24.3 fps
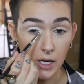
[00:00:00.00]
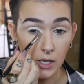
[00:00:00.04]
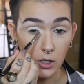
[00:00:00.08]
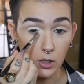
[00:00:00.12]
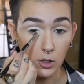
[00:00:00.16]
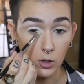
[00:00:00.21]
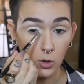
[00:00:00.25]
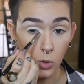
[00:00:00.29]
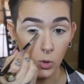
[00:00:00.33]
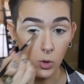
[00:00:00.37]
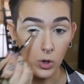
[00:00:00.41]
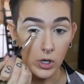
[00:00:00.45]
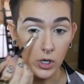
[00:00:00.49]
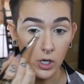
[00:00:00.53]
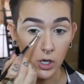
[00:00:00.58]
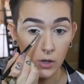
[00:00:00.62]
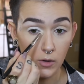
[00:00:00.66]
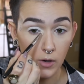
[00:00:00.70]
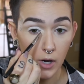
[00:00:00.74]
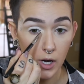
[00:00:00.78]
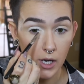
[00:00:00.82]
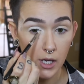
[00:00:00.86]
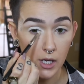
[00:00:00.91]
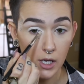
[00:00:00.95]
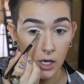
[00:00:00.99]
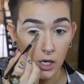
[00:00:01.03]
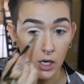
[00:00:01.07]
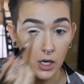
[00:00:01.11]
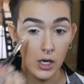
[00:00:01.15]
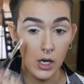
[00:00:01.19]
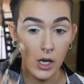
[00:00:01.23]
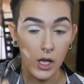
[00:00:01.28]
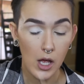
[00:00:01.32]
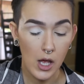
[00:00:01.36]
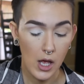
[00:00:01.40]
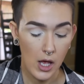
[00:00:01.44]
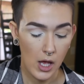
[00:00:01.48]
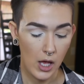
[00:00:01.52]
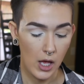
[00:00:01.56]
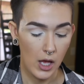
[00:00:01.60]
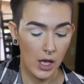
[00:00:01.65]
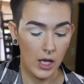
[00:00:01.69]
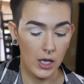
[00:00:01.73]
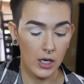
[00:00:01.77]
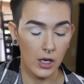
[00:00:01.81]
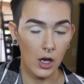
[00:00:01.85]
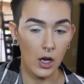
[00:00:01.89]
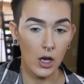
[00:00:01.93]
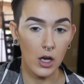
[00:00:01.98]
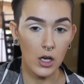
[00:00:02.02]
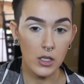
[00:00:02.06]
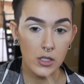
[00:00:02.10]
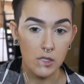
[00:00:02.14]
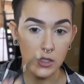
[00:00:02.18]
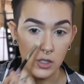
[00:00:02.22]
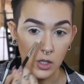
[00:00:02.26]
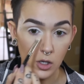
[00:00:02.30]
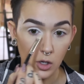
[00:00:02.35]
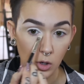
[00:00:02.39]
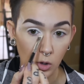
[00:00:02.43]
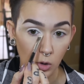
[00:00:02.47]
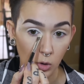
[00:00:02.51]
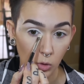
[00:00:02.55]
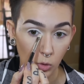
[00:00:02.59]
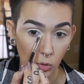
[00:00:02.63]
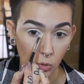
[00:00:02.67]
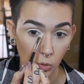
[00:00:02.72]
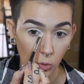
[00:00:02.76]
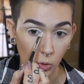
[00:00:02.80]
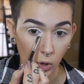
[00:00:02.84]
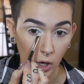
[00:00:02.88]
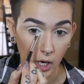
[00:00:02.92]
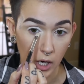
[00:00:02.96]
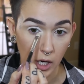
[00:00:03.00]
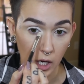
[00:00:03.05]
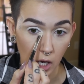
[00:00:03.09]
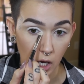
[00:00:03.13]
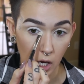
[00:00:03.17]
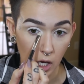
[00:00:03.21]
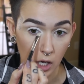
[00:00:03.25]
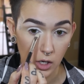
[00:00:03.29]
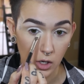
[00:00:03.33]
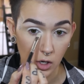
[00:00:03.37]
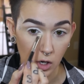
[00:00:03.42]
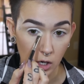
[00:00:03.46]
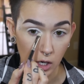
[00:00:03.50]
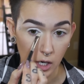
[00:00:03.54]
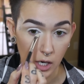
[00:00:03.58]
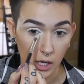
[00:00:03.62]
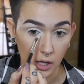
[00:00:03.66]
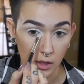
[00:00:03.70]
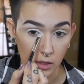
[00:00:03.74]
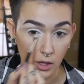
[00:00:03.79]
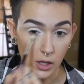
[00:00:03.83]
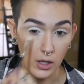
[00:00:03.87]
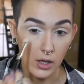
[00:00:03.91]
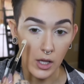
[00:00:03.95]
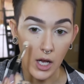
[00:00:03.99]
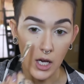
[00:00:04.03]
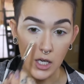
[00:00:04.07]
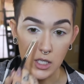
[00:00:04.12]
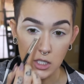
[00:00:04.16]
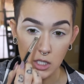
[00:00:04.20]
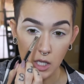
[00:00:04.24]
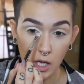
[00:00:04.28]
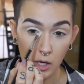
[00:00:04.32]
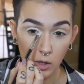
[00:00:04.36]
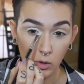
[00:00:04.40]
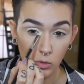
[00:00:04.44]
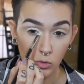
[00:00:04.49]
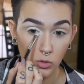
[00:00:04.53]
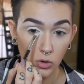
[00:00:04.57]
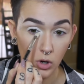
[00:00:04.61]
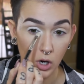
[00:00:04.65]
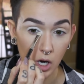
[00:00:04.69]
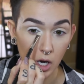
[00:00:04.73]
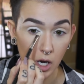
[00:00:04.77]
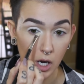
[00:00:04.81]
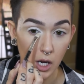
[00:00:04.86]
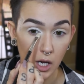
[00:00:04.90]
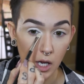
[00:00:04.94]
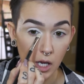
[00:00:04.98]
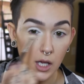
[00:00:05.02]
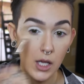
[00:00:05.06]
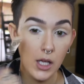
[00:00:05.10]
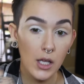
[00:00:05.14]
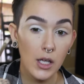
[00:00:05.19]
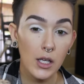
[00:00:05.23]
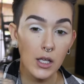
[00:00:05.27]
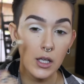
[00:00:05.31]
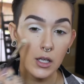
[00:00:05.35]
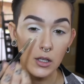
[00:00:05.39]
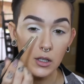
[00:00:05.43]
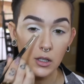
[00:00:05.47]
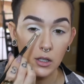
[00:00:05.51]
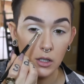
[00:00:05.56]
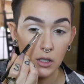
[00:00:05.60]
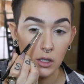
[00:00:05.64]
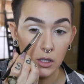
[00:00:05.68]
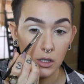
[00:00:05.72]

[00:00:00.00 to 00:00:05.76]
inner corner right here, and also right underneath the lash line right here.